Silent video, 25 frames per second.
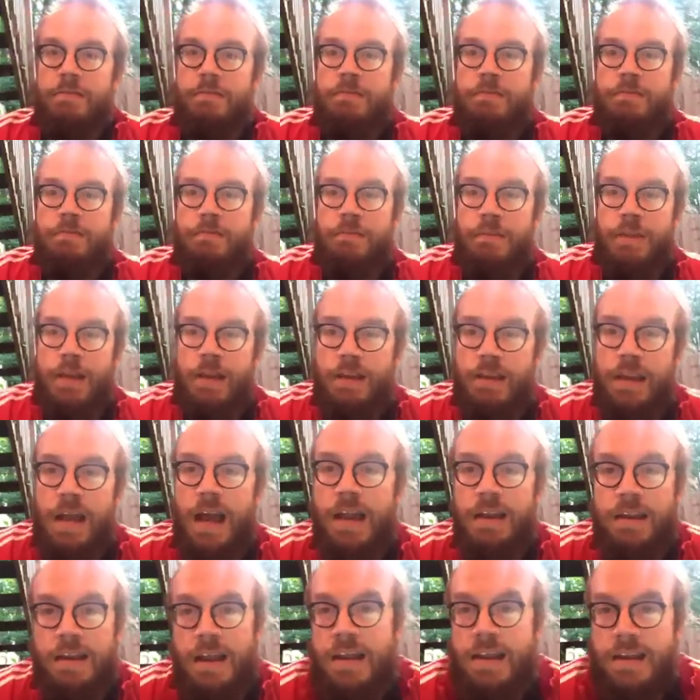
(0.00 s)
And
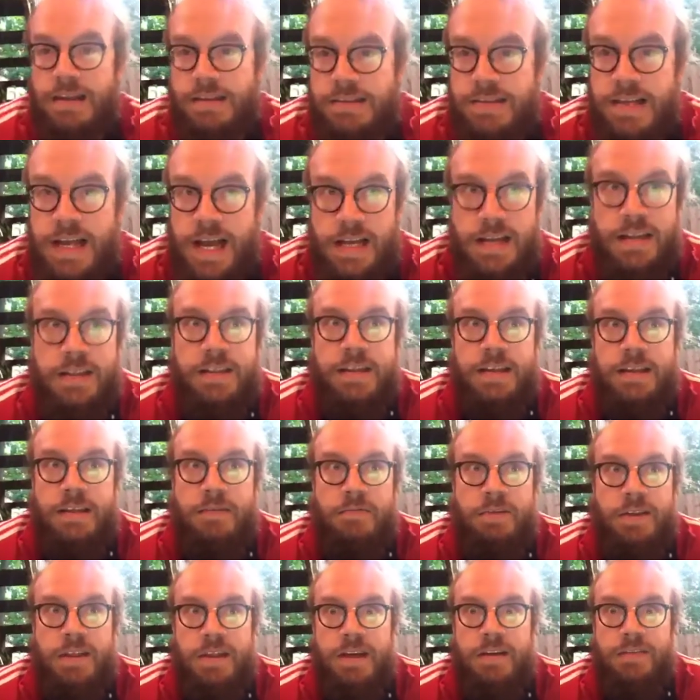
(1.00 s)
it's not a thing that we
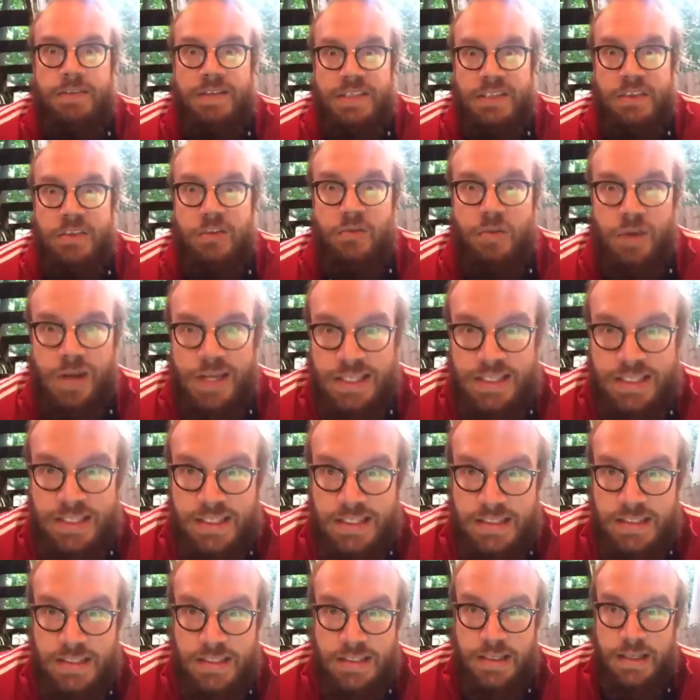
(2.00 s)
think of as a
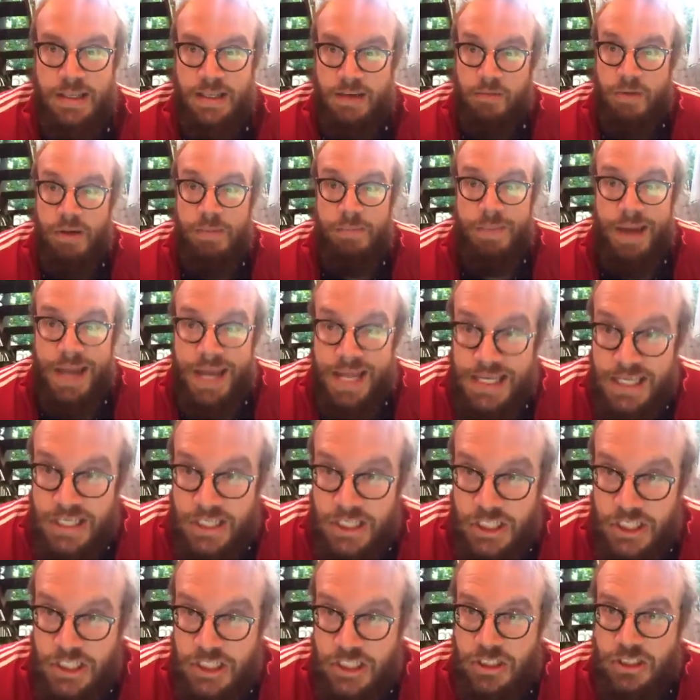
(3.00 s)
crisis. It's a thing we
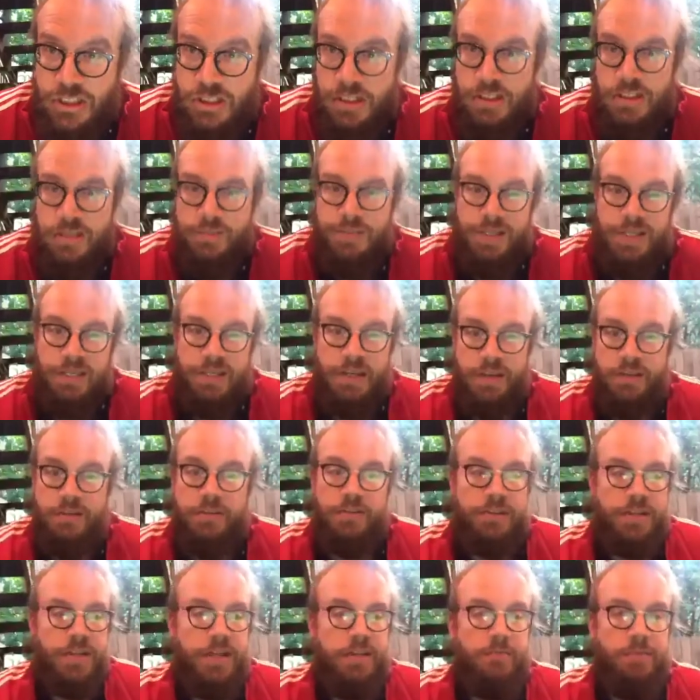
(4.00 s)
manage. And it'll be another
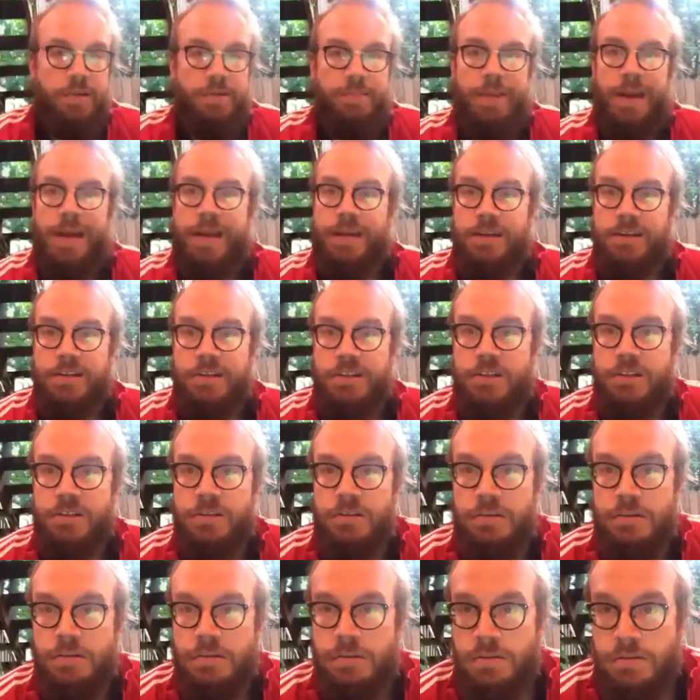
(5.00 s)
thing we manage.
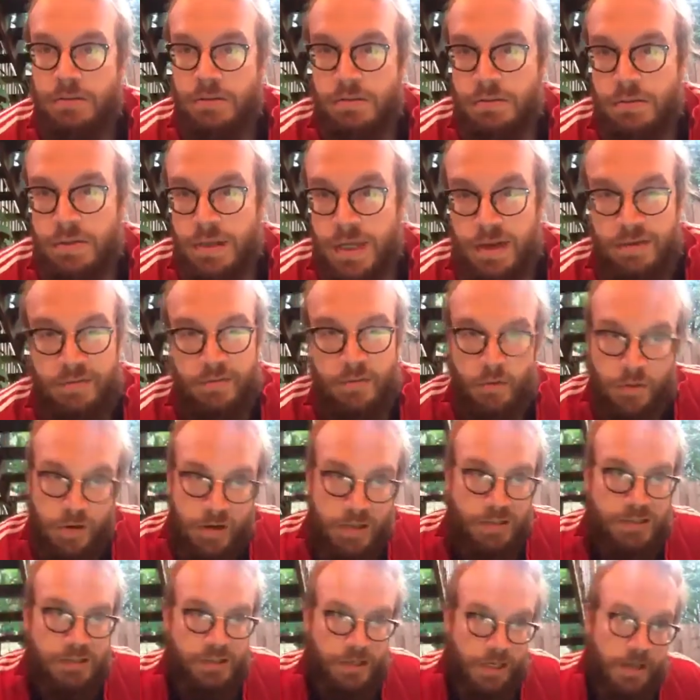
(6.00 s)
And of
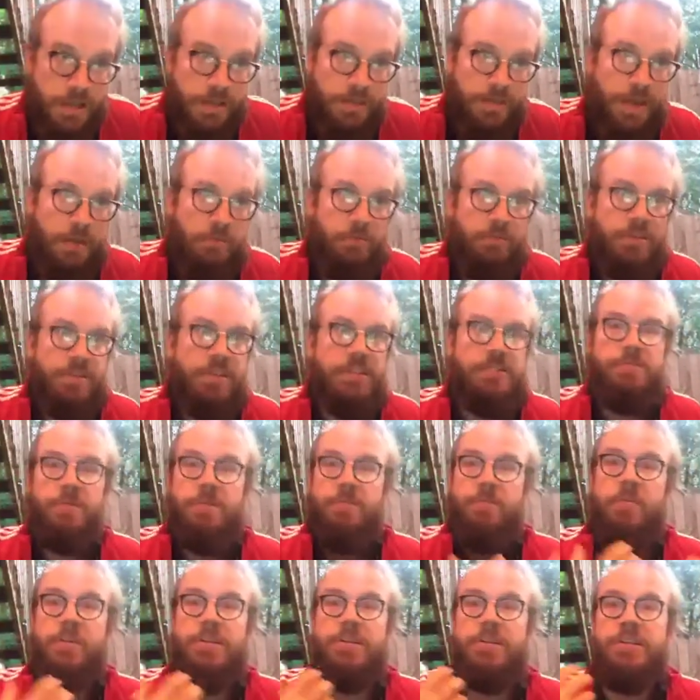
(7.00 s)
course, that will
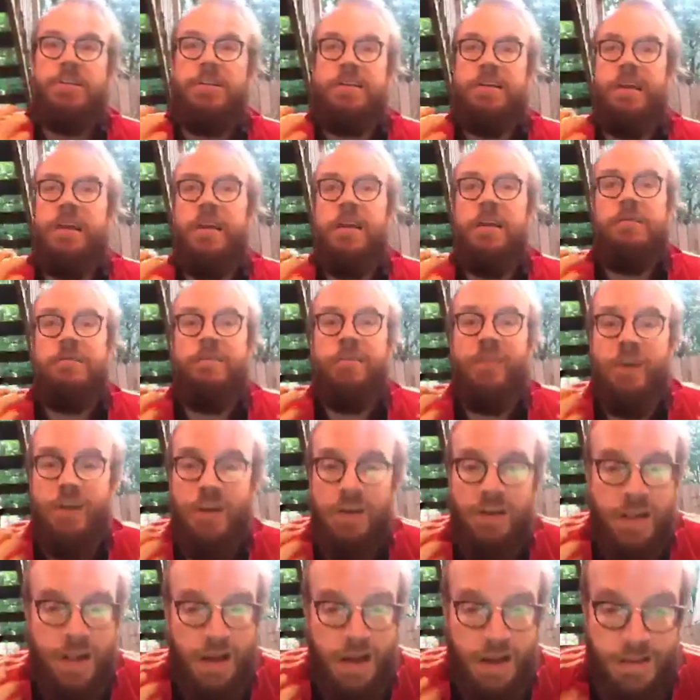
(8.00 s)
disproportionately
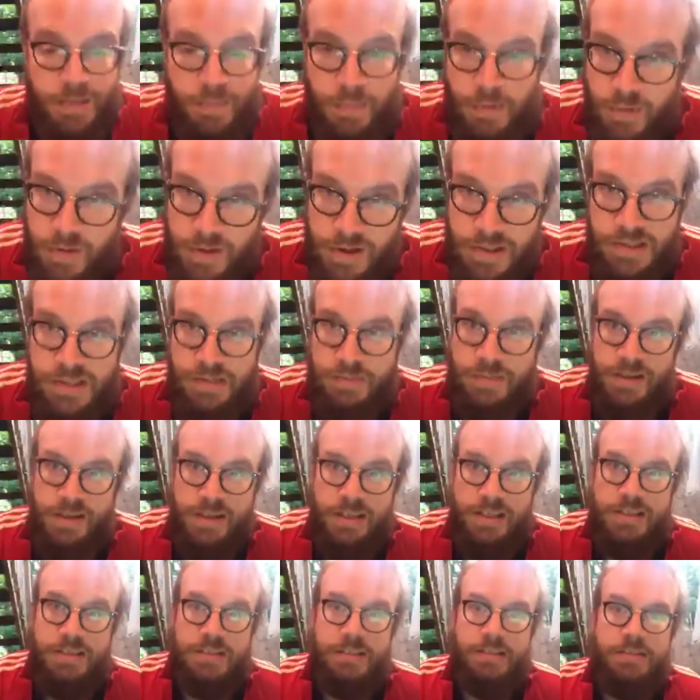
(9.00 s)
fall on the poorest among
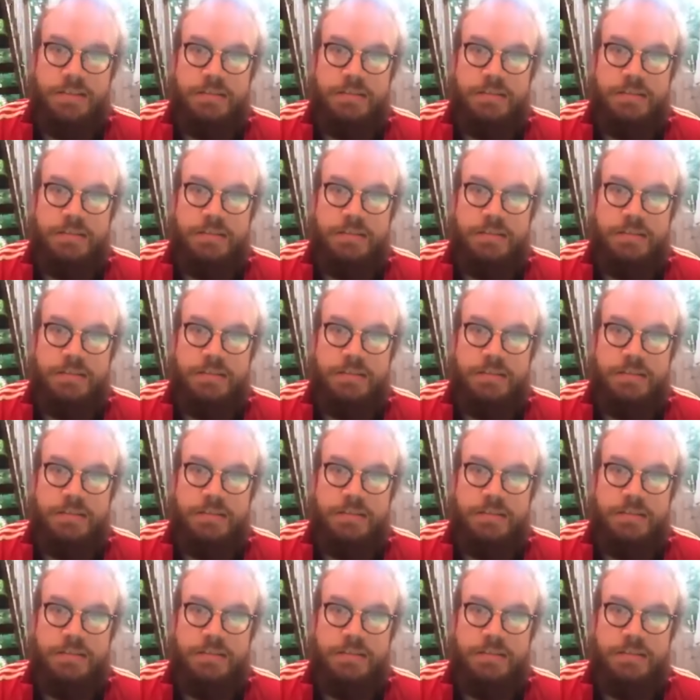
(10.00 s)
us.